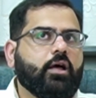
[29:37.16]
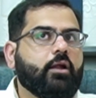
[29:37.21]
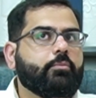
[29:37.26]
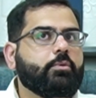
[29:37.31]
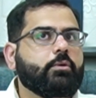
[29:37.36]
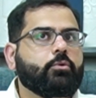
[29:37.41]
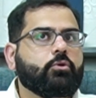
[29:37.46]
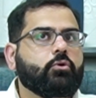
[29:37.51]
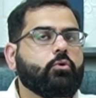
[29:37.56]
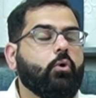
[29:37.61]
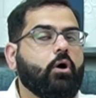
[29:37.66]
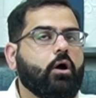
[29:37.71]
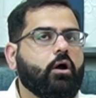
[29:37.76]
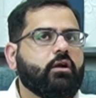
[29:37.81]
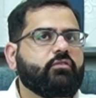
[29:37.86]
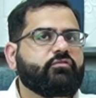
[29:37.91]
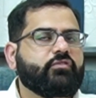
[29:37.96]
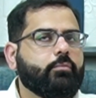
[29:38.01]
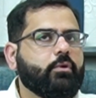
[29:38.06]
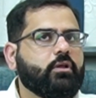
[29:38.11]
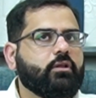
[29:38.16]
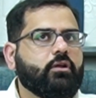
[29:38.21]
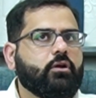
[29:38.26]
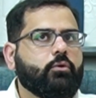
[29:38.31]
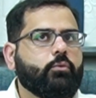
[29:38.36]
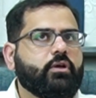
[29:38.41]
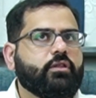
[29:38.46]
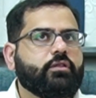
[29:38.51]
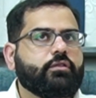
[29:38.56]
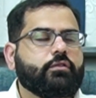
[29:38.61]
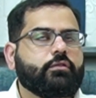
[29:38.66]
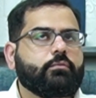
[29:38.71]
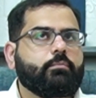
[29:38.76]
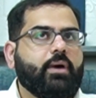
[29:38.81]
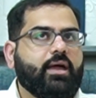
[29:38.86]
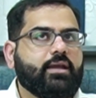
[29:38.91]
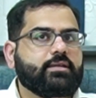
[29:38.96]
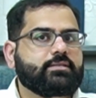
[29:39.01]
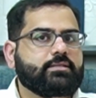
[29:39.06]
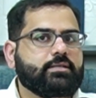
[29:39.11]
people who aren't familiar with
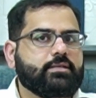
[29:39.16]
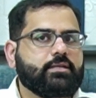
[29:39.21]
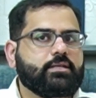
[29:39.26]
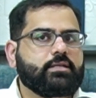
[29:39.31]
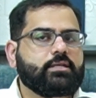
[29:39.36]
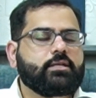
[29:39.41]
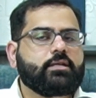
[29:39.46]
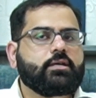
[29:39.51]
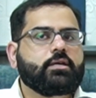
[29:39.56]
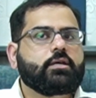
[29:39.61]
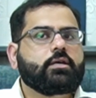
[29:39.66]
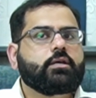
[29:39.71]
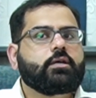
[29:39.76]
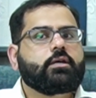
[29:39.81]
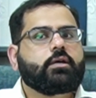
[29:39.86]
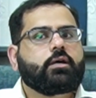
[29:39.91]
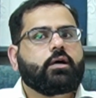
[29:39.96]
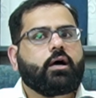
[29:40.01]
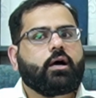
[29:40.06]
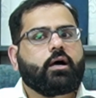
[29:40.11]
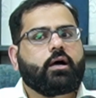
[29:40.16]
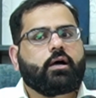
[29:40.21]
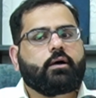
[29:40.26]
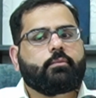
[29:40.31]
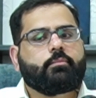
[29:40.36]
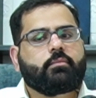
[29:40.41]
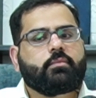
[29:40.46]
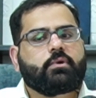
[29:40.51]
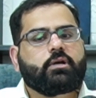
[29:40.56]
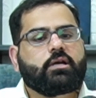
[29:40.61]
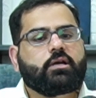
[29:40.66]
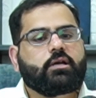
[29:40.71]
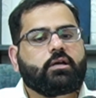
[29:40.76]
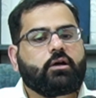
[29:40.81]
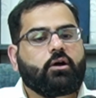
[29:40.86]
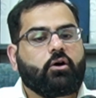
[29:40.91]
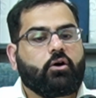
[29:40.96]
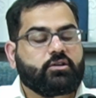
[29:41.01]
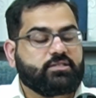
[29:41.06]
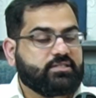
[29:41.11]
medicine
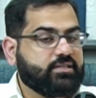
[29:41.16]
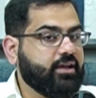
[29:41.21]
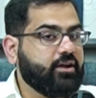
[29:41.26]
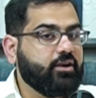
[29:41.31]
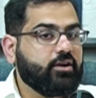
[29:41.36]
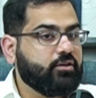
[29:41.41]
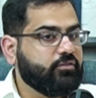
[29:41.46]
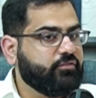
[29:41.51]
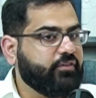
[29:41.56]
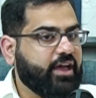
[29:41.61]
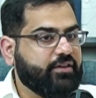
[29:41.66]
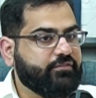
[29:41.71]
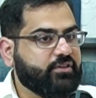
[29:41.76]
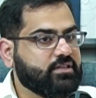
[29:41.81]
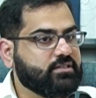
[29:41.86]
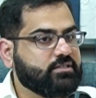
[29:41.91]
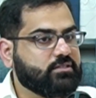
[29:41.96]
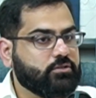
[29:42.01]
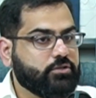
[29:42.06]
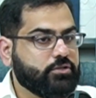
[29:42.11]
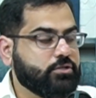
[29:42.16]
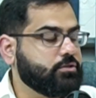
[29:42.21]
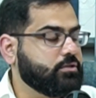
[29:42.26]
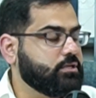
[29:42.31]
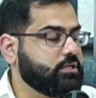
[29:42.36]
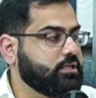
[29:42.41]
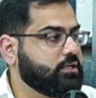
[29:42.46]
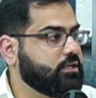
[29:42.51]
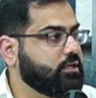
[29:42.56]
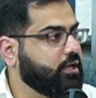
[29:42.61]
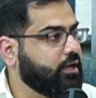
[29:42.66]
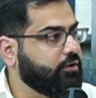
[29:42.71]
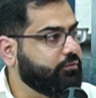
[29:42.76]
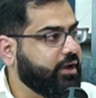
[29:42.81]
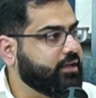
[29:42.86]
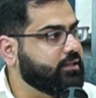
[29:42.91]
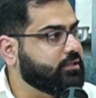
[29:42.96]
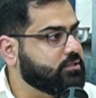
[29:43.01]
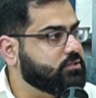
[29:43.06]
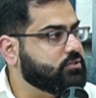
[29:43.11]
are scared of having surgery, and
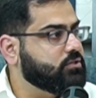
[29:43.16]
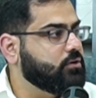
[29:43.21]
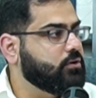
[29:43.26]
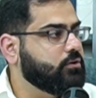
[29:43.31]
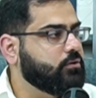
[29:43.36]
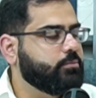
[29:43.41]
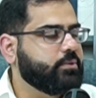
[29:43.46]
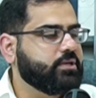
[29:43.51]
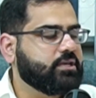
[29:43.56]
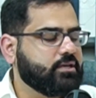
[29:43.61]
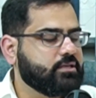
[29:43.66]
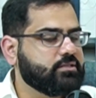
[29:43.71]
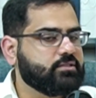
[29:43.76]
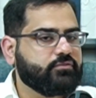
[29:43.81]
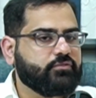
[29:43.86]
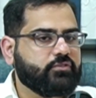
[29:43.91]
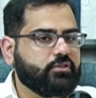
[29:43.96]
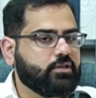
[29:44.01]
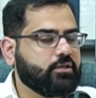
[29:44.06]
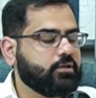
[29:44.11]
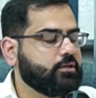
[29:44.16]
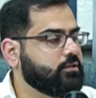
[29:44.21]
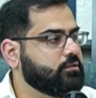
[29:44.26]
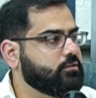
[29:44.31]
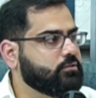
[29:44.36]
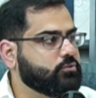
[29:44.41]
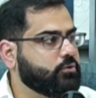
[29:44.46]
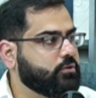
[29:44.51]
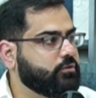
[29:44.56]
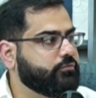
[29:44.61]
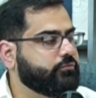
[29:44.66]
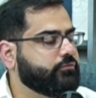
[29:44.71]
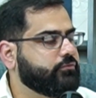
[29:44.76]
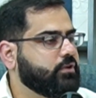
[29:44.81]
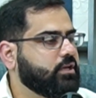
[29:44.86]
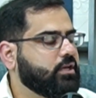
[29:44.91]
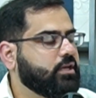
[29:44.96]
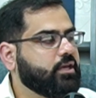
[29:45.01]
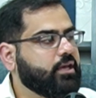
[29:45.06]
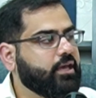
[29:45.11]
rightly so, because of the sort of
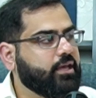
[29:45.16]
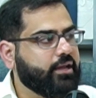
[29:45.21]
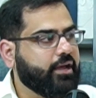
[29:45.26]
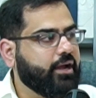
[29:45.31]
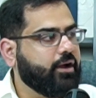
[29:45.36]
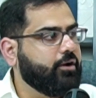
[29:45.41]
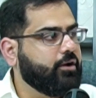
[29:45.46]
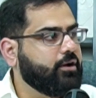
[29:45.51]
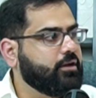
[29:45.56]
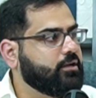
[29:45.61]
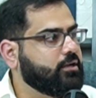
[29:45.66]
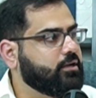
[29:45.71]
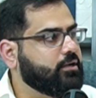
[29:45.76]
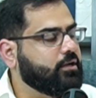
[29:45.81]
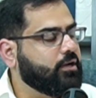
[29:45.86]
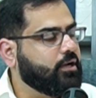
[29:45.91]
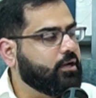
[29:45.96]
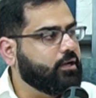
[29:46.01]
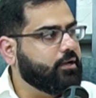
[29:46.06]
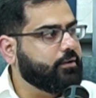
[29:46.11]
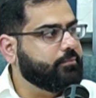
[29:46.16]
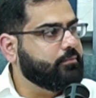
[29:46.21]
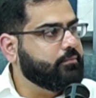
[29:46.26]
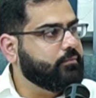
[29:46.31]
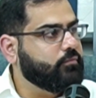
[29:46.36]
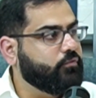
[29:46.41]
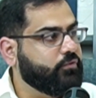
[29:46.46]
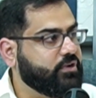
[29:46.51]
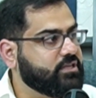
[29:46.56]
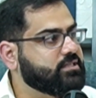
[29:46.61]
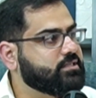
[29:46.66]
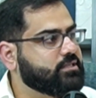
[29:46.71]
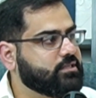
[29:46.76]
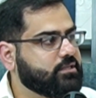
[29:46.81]
inherent risk